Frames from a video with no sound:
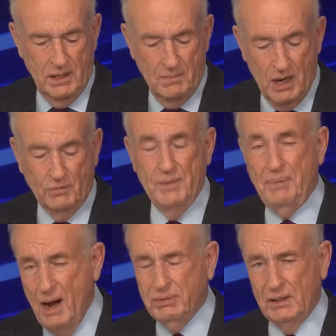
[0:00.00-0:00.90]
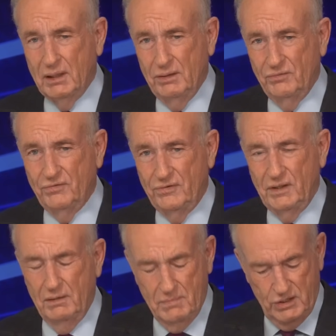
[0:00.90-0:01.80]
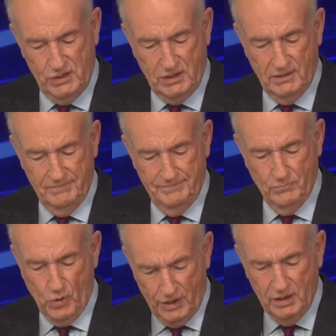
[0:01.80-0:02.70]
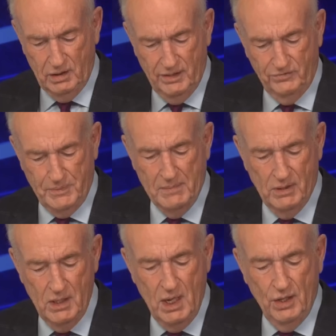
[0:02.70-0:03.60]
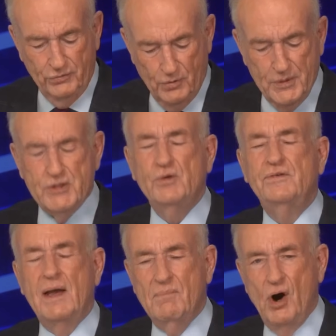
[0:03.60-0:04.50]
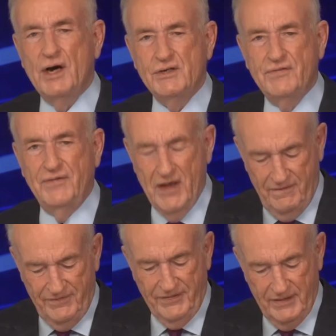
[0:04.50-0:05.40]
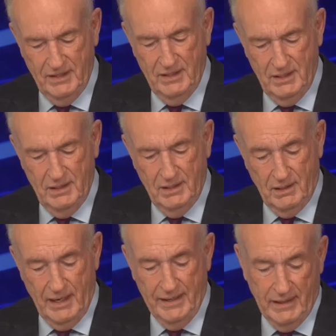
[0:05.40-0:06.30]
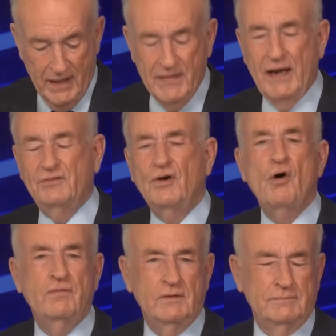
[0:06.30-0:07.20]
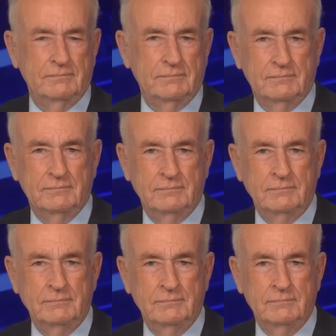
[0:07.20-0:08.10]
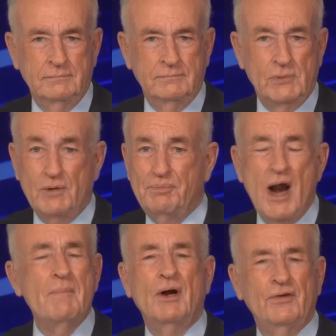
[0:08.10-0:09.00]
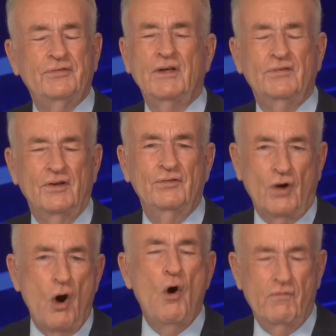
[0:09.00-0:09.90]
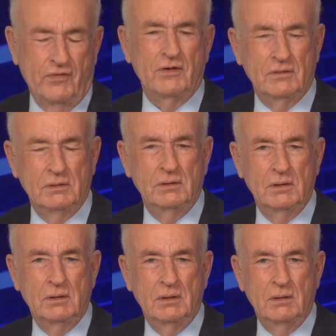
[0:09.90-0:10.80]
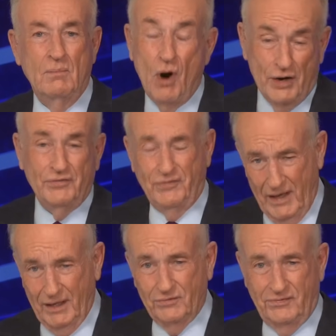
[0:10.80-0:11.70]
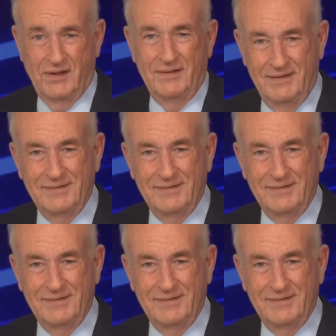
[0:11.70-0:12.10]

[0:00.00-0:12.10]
among Republicans in Michigan, working class people. Super Tuesday, March 5th. All right. And then it's over. So the primary season is over March 6th.